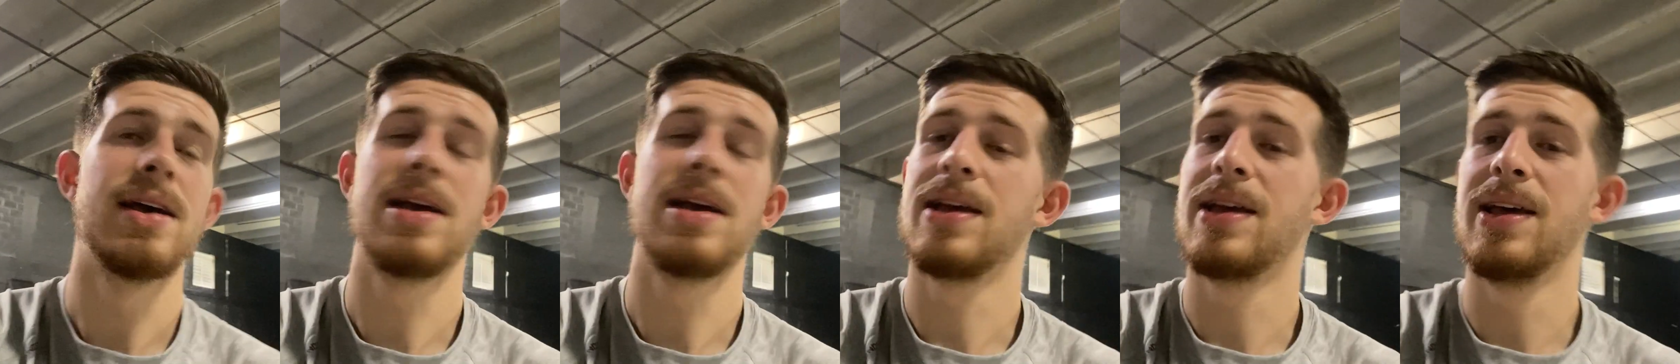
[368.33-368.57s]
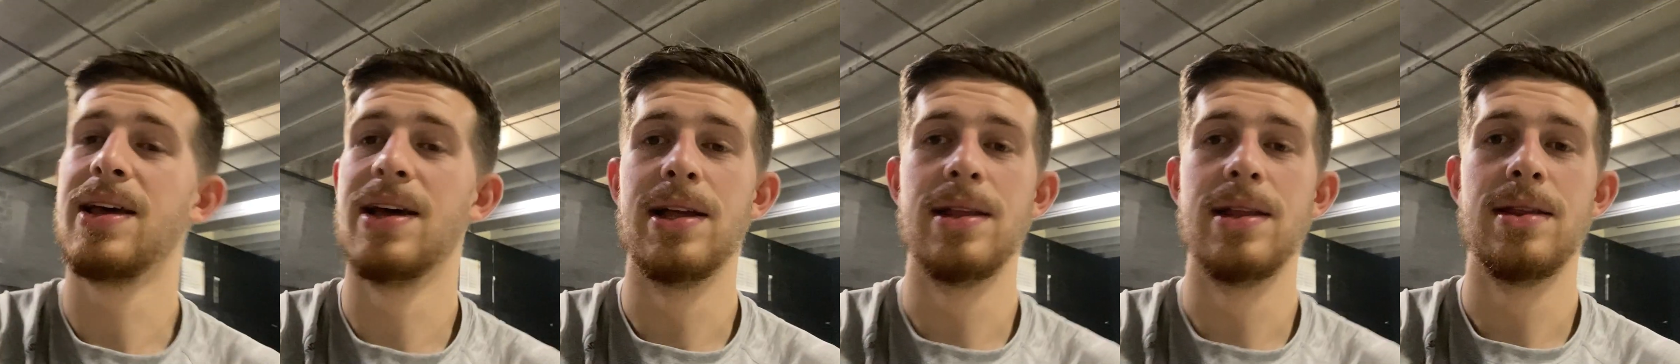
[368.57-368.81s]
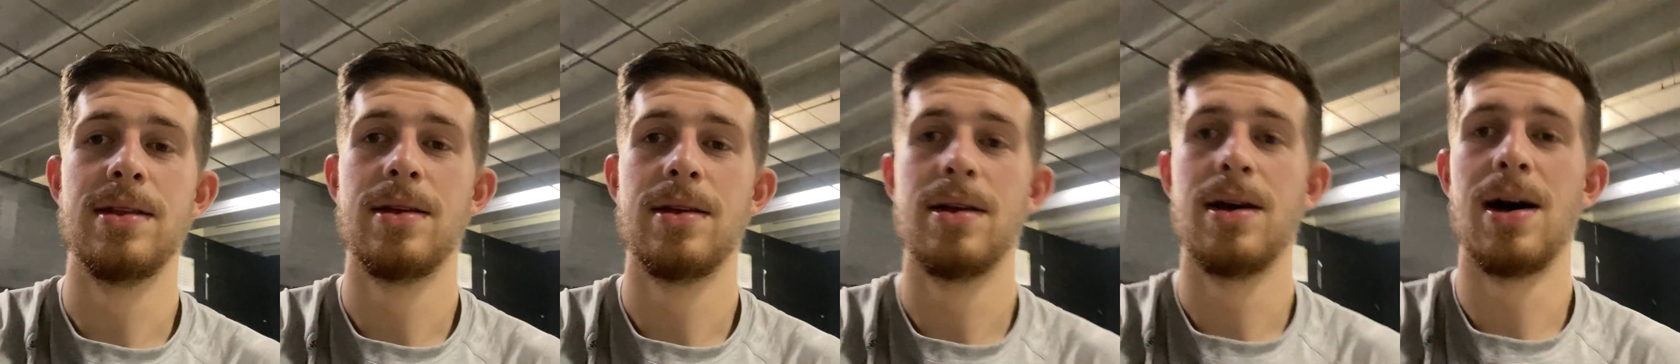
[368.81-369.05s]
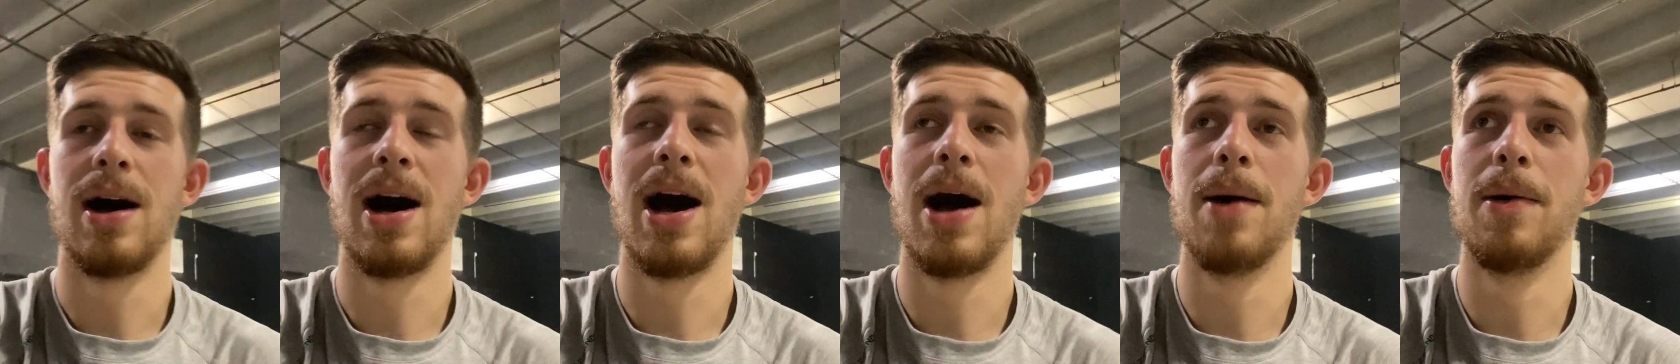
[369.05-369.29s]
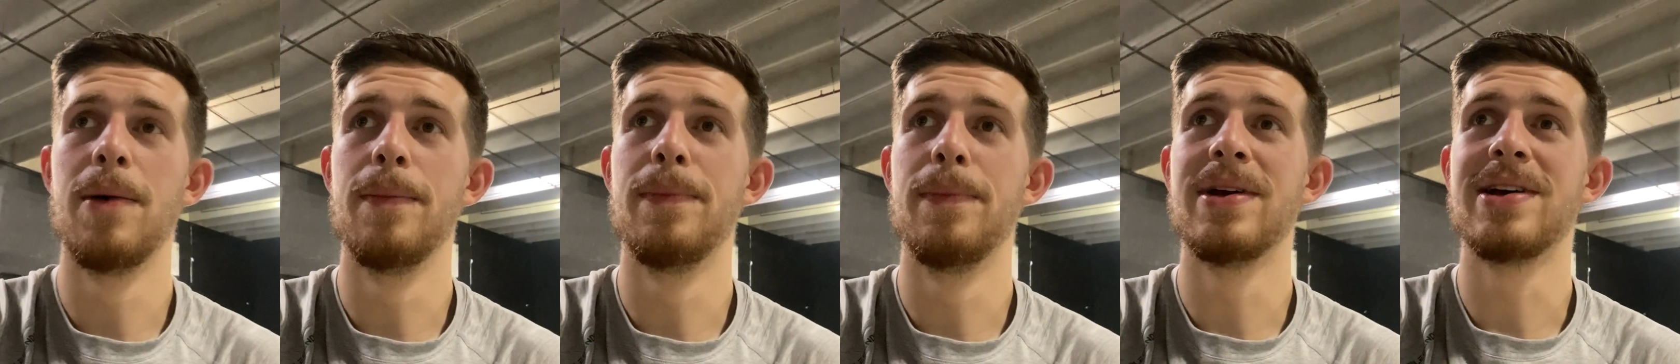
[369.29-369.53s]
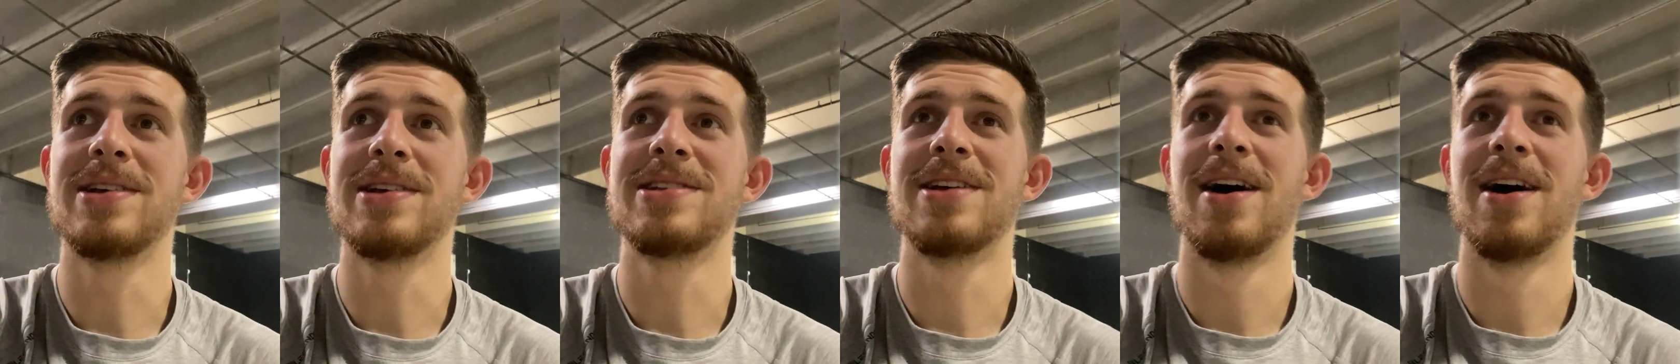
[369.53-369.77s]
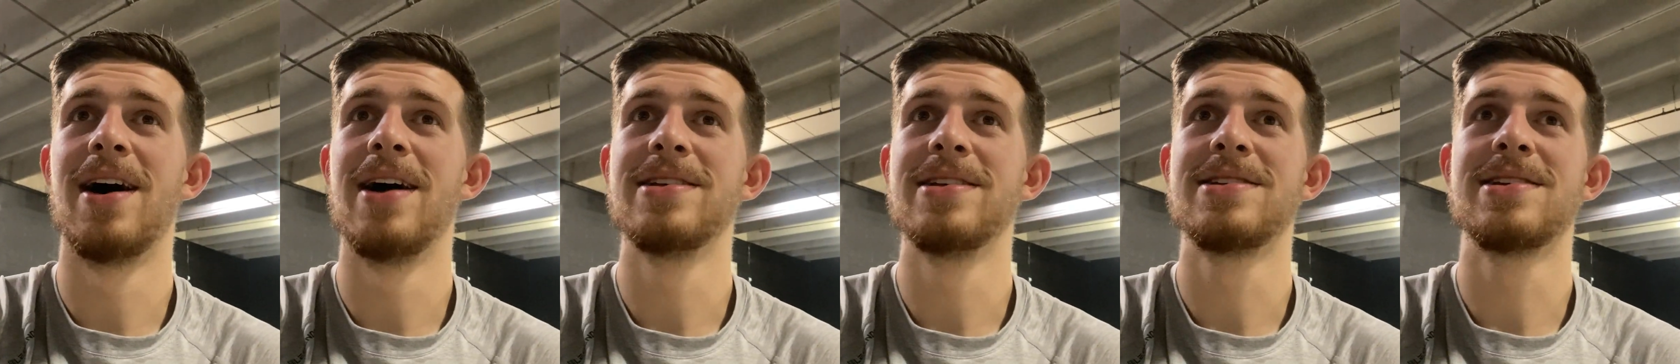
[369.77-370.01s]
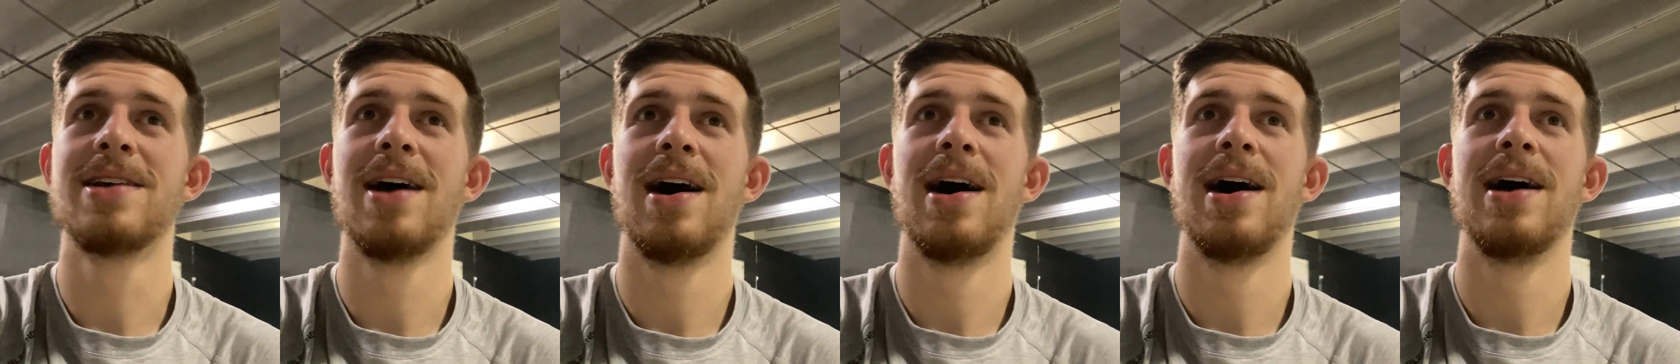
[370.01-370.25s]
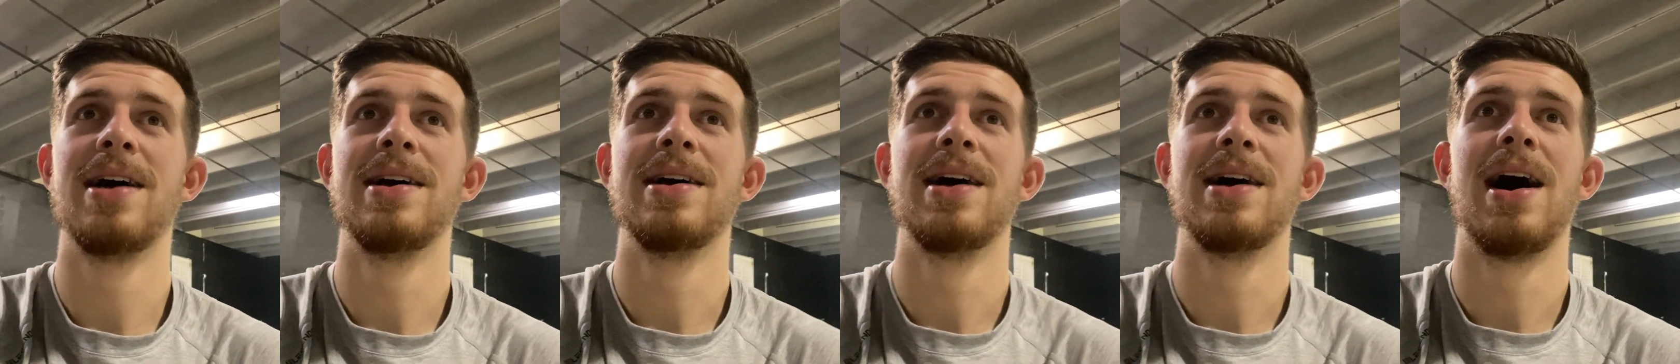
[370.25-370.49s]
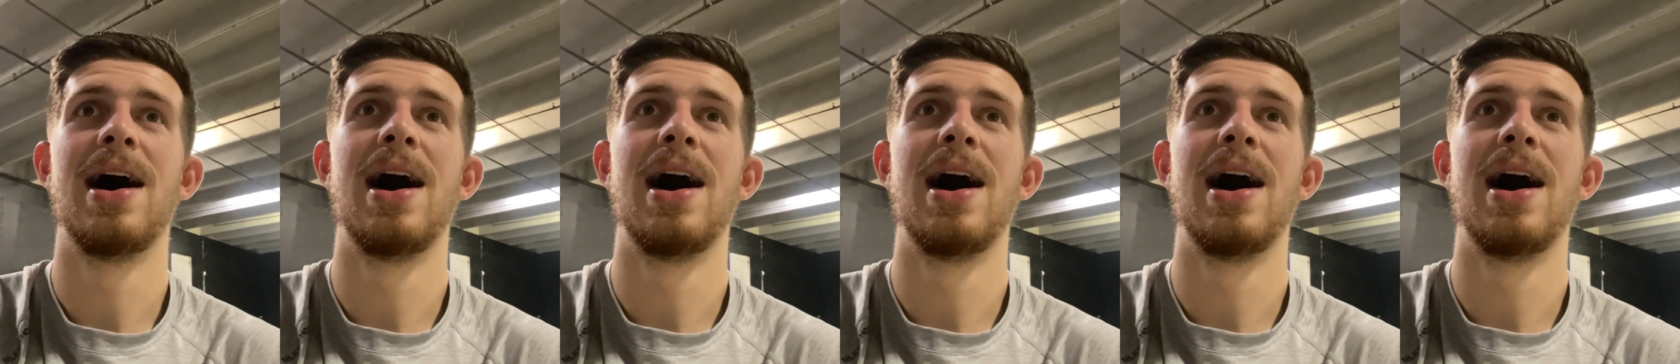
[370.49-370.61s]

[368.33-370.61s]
Again, I'm a big science guy.